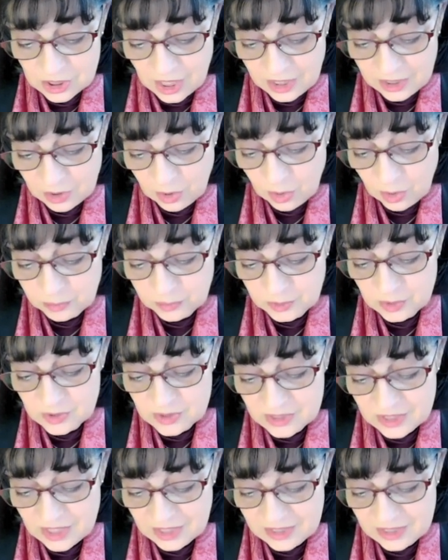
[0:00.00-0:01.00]
hope to
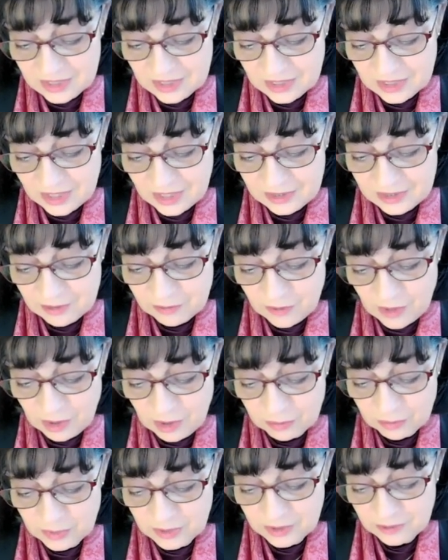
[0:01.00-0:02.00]
study and develop
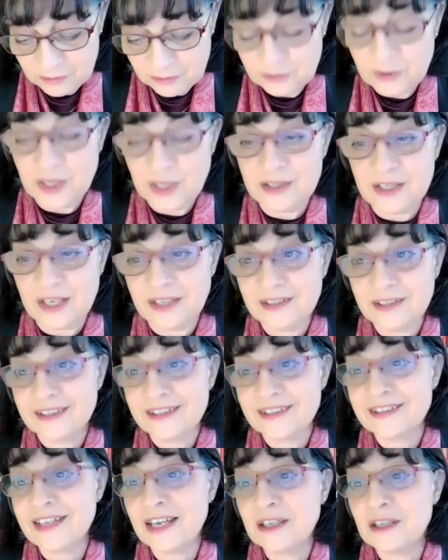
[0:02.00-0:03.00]
further.
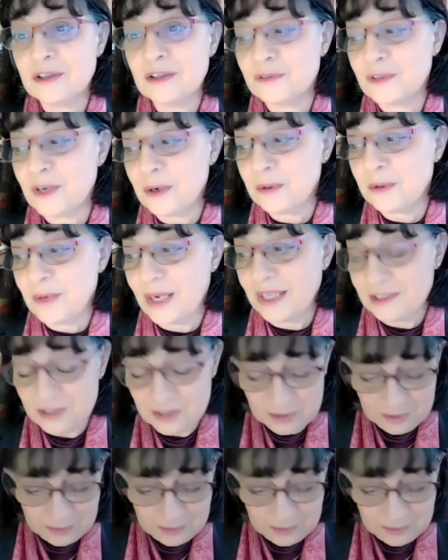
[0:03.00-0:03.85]
Thank you very much.